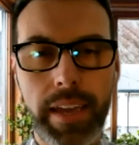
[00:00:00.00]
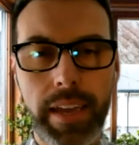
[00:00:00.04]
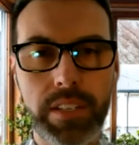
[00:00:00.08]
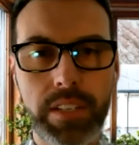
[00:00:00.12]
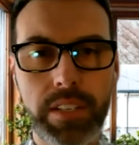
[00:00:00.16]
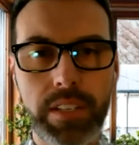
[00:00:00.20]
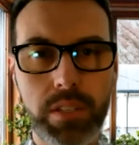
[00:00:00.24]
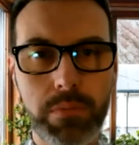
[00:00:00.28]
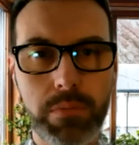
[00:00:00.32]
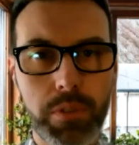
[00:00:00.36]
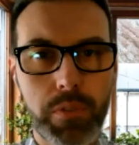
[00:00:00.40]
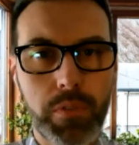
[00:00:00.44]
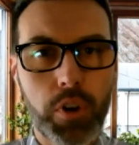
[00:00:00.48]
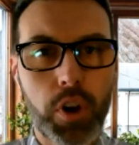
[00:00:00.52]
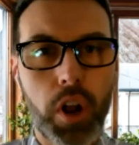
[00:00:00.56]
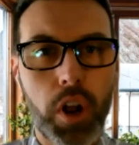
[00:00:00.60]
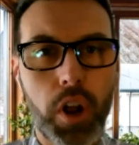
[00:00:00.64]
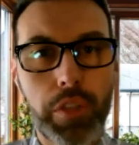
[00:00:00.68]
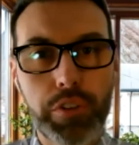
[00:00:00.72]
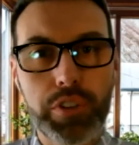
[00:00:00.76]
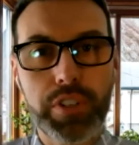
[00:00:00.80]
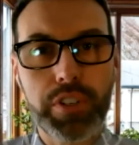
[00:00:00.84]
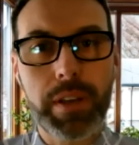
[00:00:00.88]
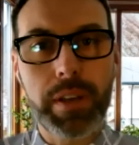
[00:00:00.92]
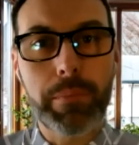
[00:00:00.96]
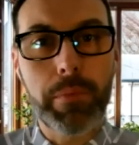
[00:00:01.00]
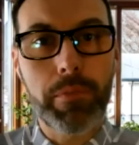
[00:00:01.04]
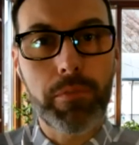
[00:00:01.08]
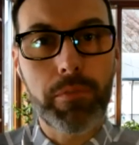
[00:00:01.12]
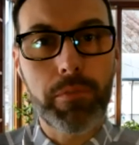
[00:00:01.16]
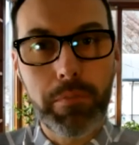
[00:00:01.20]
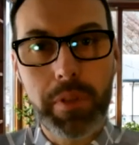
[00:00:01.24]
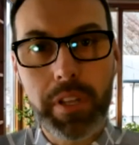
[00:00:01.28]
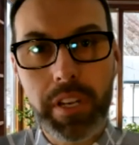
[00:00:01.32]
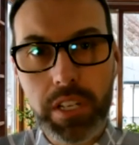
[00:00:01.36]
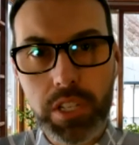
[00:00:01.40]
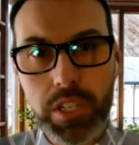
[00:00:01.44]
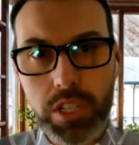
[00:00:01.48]
some sort of other type of
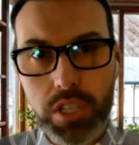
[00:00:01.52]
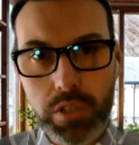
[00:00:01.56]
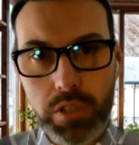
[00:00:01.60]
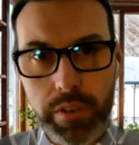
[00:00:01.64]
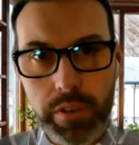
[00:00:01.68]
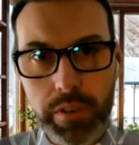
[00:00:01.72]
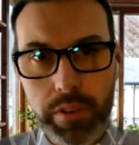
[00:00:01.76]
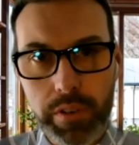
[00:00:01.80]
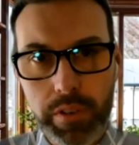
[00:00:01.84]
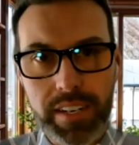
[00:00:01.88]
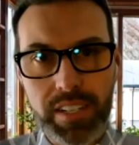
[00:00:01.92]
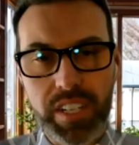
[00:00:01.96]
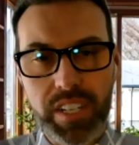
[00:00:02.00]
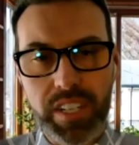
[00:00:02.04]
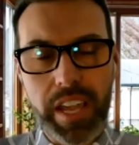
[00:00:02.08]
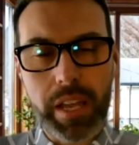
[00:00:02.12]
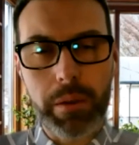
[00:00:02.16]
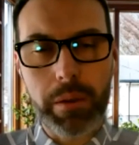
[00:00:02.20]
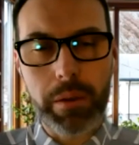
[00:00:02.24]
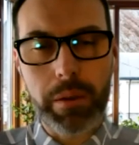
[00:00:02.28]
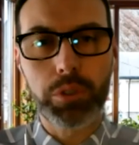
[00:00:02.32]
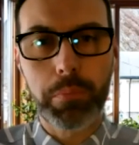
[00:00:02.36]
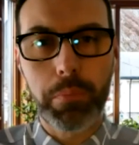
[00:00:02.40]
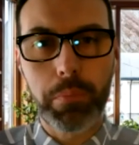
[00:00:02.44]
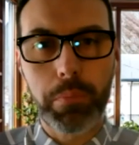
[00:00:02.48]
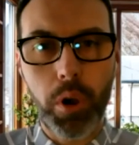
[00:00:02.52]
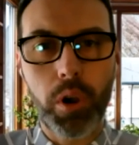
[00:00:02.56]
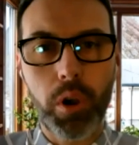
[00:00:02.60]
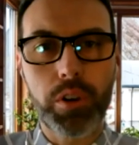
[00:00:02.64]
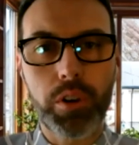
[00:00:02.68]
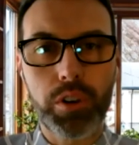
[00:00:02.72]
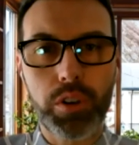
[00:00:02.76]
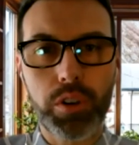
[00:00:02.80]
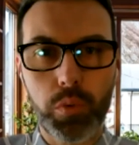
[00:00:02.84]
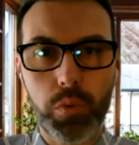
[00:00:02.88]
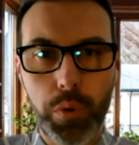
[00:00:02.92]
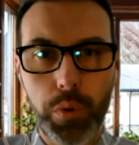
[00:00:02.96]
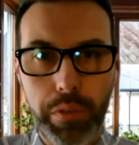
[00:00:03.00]
ministry that is able to
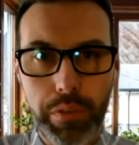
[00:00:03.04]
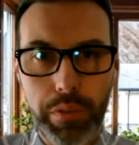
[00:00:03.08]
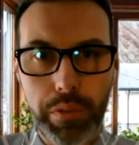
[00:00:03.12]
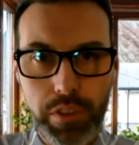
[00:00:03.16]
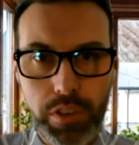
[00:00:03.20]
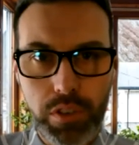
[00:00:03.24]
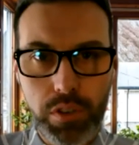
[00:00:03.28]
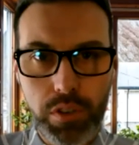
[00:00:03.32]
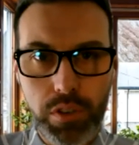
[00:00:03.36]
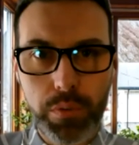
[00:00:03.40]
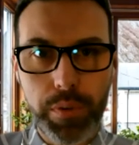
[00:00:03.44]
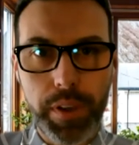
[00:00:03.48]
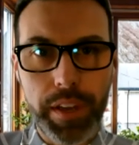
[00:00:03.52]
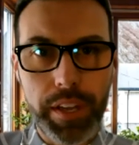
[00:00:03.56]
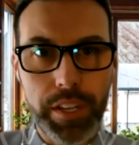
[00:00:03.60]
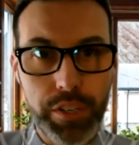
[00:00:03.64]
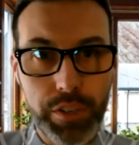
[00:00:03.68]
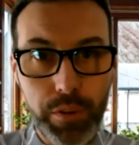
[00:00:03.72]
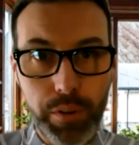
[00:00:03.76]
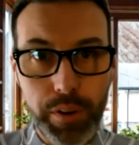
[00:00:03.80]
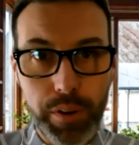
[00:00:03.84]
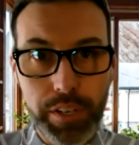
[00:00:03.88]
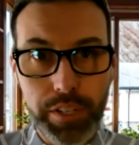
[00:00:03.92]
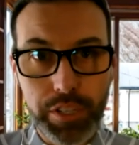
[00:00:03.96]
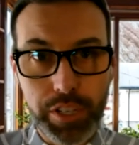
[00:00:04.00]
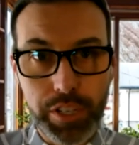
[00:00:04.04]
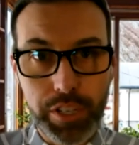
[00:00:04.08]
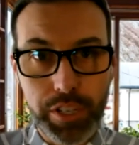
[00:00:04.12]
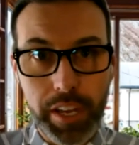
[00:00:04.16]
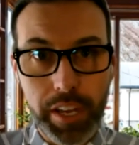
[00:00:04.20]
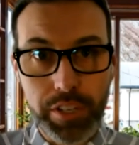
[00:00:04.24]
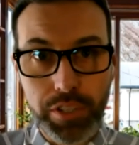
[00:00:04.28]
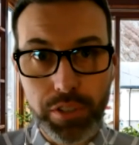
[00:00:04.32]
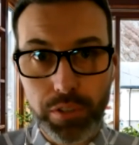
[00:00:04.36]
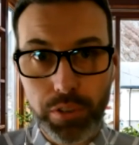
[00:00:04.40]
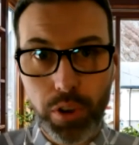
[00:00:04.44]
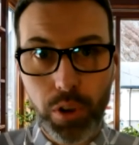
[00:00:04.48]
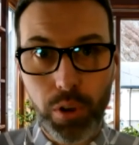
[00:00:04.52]
partner with you in your
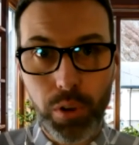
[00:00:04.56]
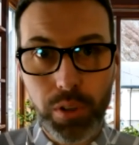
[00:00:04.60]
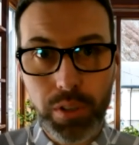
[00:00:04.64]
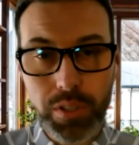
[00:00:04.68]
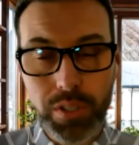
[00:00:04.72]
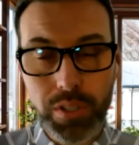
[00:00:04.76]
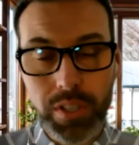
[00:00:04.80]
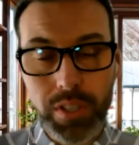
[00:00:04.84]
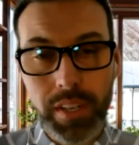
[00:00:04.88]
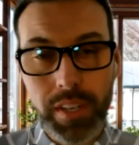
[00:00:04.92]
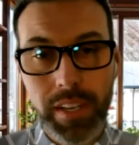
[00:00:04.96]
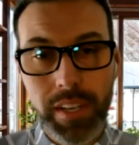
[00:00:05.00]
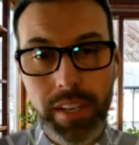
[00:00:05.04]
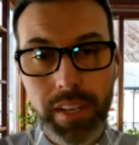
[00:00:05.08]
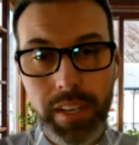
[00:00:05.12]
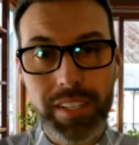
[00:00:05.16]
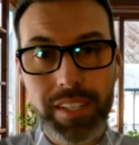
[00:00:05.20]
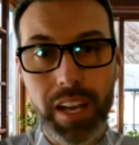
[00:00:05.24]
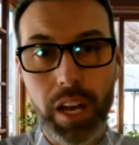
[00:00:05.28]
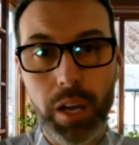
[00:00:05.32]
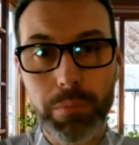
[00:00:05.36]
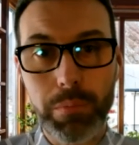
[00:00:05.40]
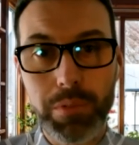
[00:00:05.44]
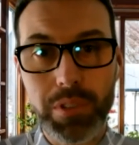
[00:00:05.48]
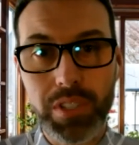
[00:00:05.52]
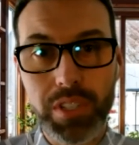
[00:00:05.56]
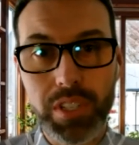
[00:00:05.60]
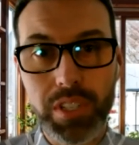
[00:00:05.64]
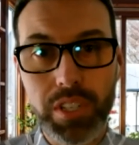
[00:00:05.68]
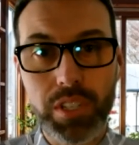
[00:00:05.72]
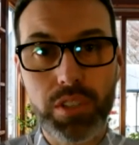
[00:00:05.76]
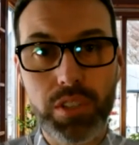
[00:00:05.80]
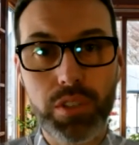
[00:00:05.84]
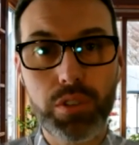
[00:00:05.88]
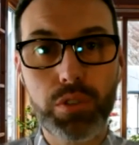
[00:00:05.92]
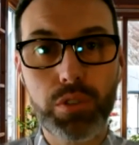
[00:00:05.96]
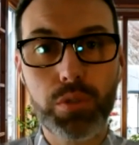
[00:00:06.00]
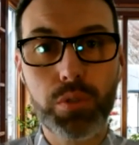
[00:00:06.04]
educational goals to help see
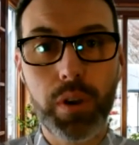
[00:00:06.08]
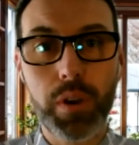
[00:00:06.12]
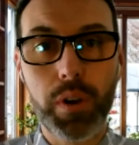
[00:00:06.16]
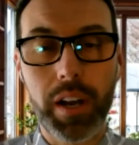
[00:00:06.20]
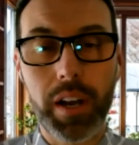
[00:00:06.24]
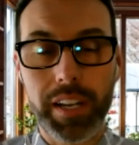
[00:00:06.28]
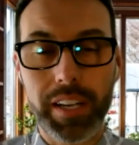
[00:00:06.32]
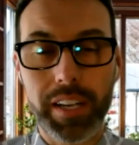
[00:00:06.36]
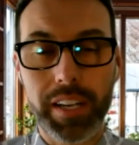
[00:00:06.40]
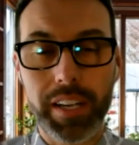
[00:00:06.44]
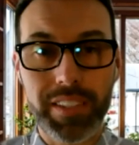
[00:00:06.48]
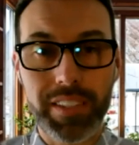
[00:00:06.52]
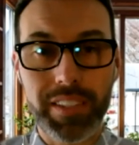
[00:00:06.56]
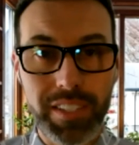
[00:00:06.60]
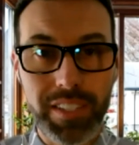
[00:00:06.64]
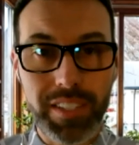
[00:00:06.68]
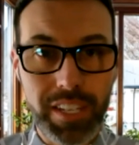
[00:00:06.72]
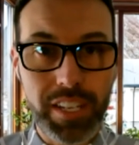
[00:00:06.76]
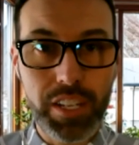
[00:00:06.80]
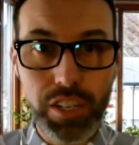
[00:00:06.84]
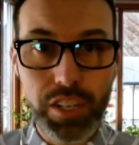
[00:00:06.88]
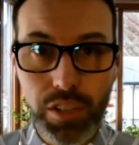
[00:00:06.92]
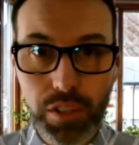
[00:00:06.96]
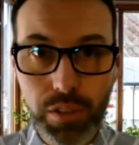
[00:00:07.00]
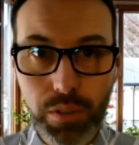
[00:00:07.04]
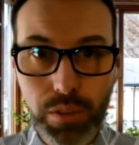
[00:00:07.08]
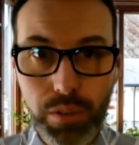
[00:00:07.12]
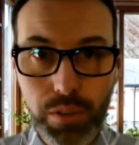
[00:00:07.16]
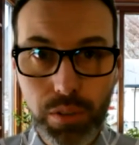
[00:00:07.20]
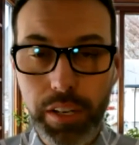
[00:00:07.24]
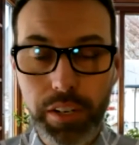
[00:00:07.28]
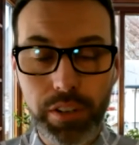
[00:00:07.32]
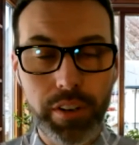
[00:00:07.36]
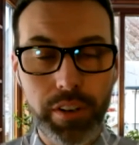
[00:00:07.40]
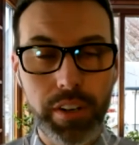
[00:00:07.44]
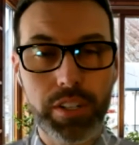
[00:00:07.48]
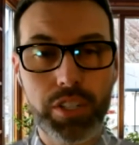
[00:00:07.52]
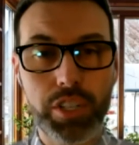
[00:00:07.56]
you continue
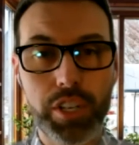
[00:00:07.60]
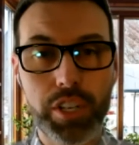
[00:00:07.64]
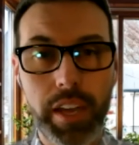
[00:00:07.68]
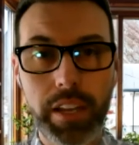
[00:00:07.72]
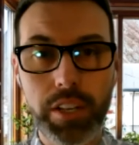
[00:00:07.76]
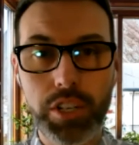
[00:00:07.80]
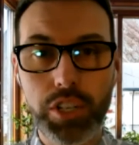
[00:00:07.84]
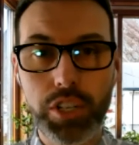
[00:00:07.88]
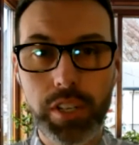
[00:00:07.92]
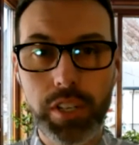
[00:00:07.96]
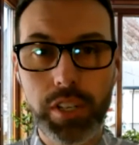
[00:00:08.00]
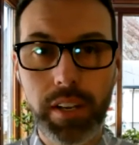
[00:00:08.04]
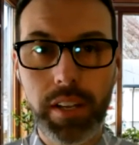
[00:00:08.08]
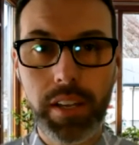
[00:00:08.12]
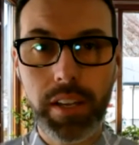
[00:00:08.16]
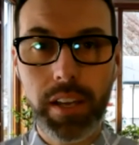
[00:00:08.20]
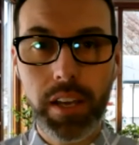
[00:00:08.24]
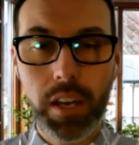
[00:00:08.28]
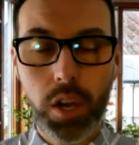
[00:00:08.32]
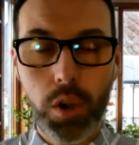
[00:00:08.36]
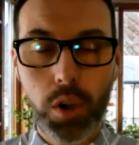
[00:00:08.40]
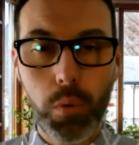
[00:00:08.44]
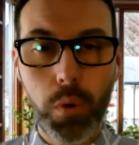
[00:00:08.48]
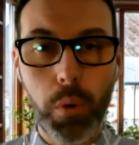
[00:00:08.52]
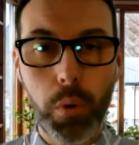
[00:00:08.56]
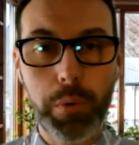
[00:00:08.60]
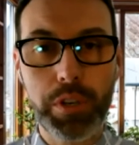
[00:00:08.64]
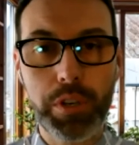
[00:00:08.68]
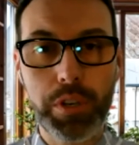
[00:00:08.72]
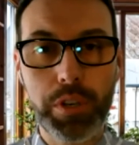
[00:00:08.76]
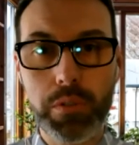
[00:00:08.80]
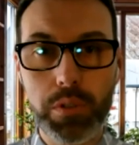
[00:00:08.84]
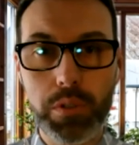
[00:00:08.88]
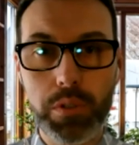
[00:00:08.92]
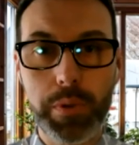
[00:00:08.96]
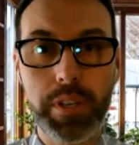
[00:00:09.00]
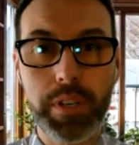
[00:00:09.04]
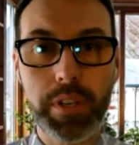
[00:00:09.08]
in your education, what we
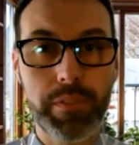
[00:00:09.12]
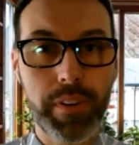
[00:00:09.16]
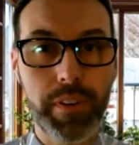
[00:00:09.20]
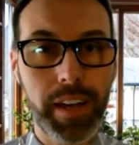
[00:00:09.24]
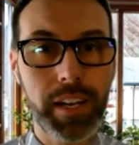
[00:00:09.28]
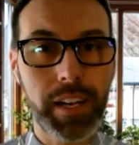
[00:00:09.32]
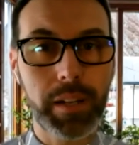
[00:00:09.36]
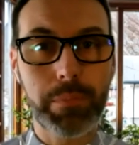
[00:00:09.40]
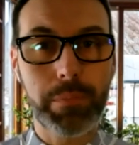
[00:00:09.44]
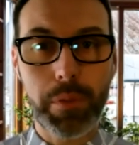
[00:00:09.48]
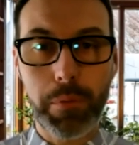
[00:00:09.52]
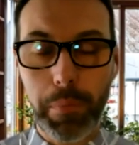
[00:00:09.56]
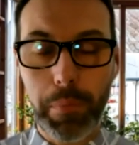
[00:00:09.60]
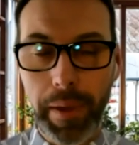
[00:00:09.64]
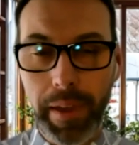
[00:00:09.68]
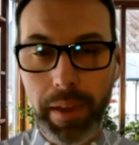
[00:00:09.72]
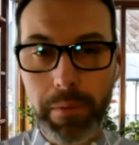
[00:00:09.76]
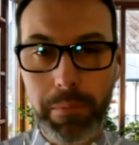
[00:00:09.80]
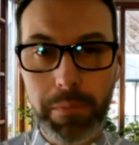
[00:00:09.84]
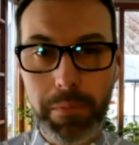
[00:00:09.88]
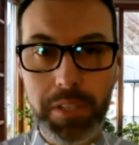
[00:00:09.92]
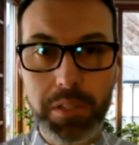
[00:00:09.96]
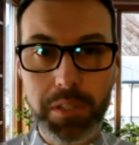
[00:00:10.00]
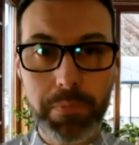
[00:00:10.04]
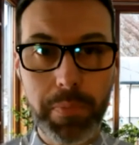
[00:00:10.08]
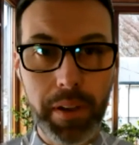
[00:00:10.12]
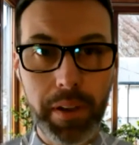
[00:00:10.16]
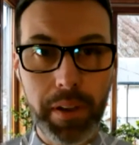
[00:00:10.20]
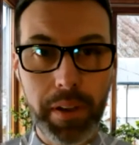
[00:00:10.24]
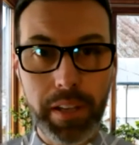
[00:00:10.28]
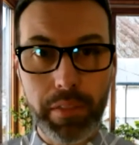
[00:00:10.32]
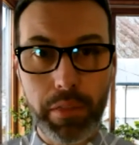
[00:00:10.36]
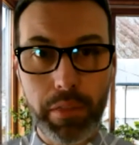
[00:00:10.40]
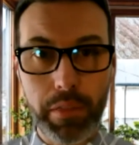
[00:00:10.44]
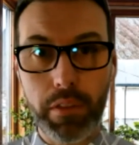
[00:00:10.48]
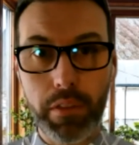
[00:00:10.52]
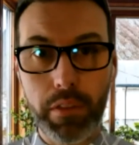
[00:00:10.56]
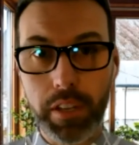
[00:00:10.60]
do is we divide up the payments
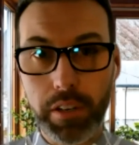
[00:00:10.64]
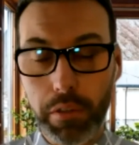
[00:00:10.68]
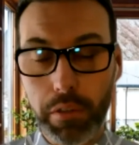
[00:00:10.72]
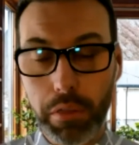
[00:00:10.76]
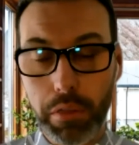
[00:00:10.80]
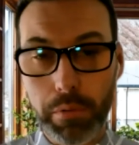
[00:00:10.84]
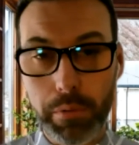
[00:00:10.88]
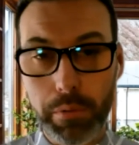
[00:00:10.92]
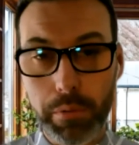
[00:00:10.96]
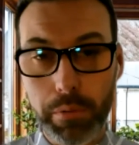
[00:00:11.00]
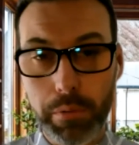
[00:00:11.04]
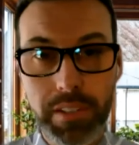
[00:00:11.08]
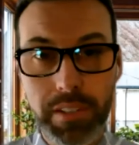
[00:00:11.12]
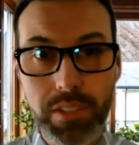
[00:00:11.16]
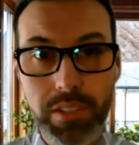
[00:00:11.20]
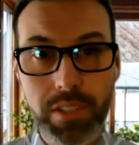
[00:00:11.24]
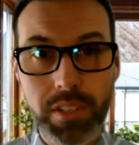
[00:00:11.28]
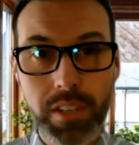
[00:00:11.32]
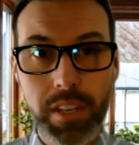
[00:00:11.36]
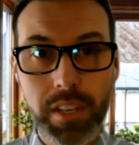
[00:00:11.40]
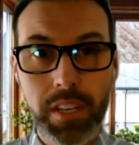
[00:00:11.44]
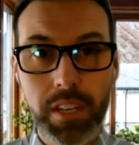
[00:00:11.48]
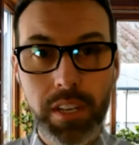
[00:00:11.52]
into threes.